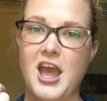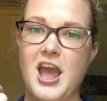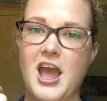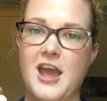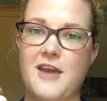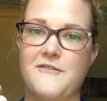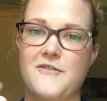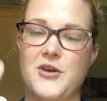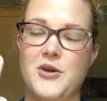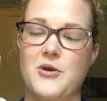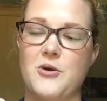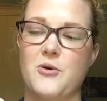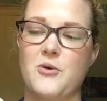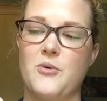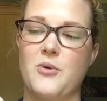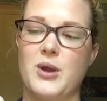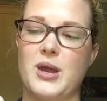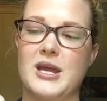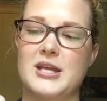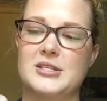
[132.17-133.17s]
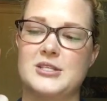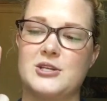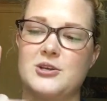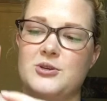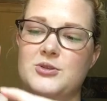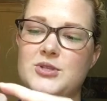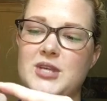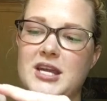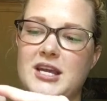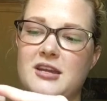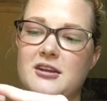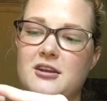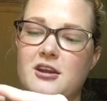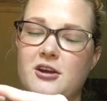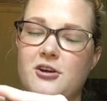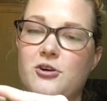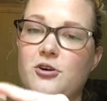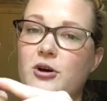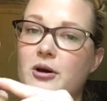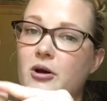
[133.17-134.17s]
If you get to your second
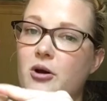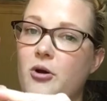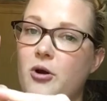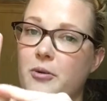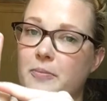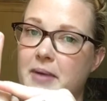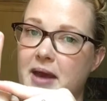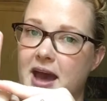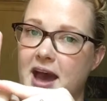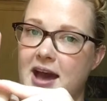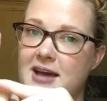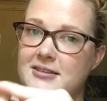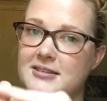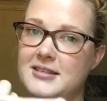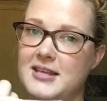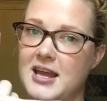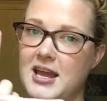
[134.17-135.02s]
knuckle or pass,